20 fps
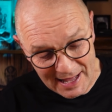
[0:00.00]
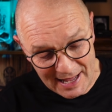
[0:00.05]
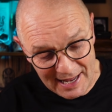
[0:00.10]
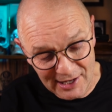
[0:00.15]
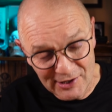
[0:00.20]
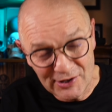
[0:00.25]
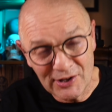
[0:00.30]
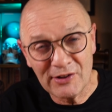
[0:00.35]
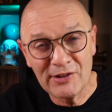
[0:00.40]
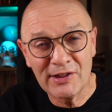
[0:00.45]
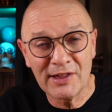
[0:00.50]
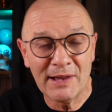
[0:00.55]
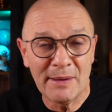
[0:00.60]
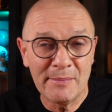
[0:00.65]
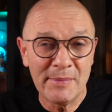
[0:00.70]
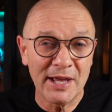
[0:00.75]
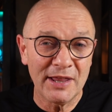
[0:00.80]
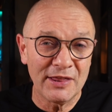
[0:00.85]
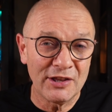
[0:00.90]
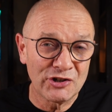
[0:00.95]
it does
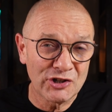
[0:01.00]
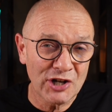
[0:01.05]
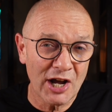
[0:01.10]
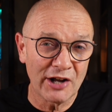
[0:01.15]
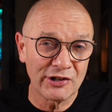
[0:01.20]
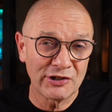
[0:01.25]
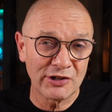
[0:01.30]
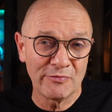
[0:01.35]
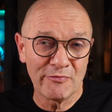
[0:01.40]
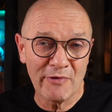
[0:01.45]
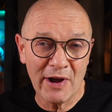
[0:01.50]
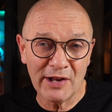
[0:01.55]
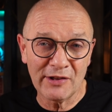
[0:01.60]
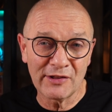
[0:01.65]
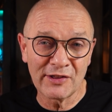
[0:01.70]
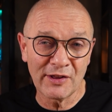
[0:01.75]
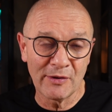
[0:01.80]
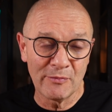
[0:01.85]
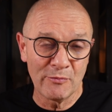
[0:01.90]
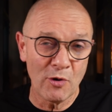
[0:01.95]
limit the charging rate
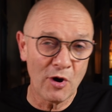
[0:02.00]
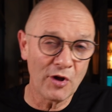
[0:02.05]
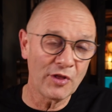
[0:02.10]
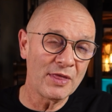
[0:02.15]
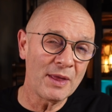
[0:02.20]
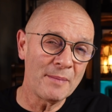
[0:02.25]
somewhat.